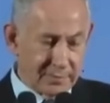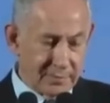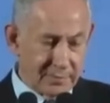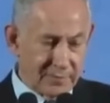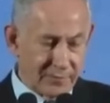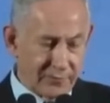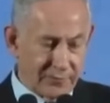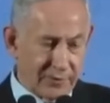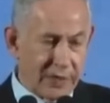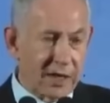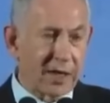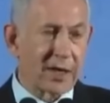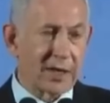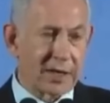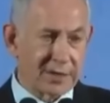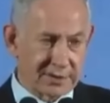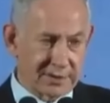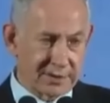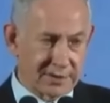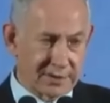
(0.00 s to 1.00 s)
free our
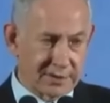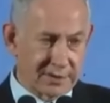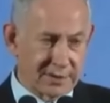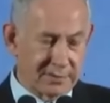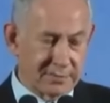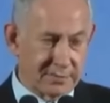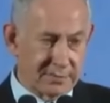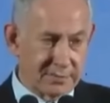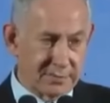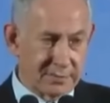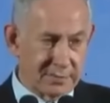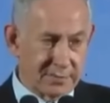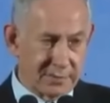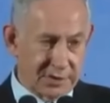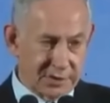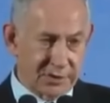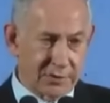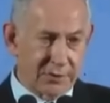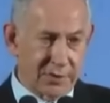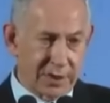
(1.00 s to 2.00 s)
hostages,
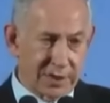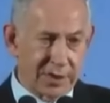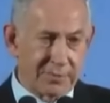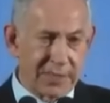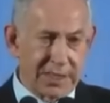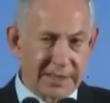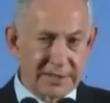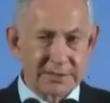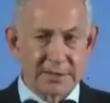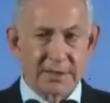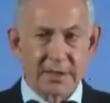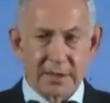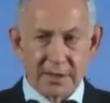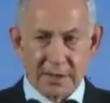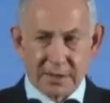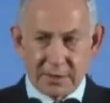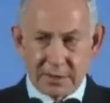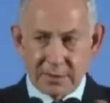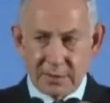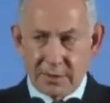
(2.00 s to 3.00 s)
destroy Hamas. The
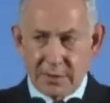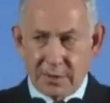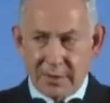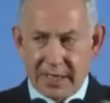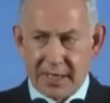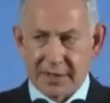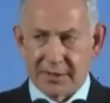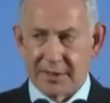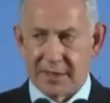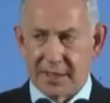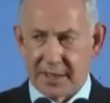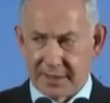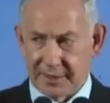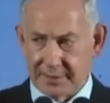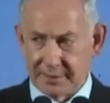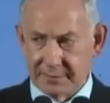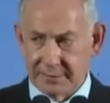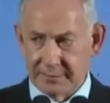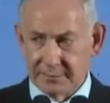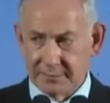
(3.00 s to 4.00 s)
two go hand in hand.
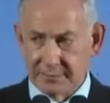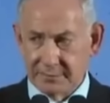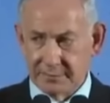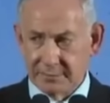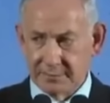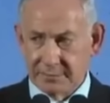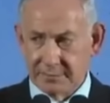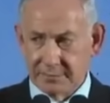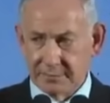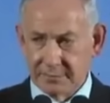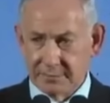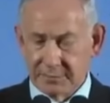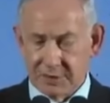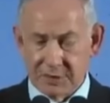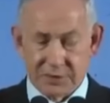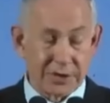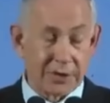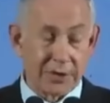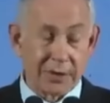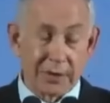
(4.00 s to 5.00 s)

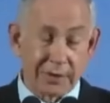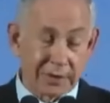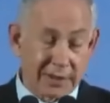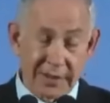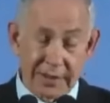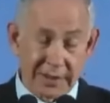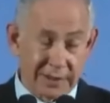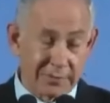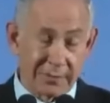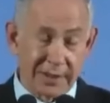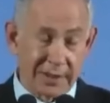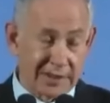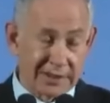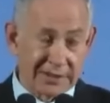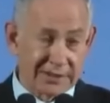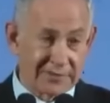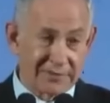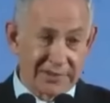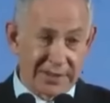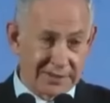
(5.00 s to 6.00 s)
because you don't get the release
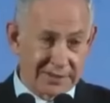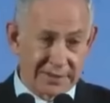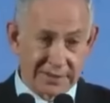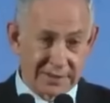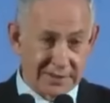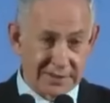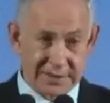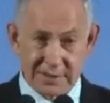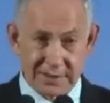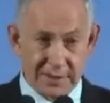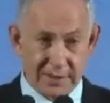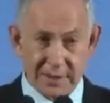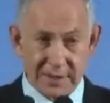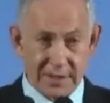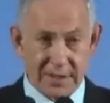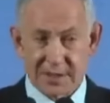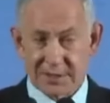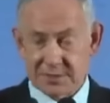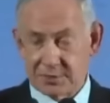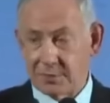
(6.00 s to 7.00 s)
of hostages
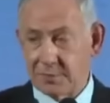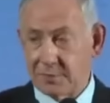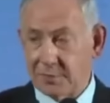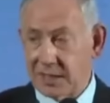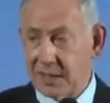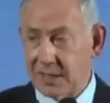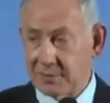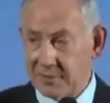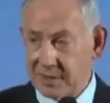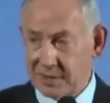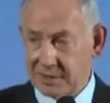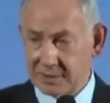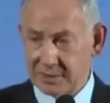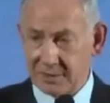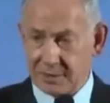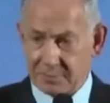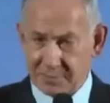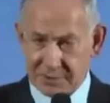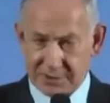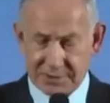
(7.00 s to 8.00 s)
unless you apply military
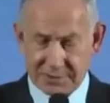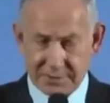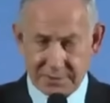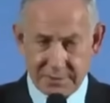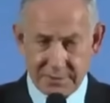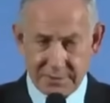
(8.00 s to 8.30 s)
pressure.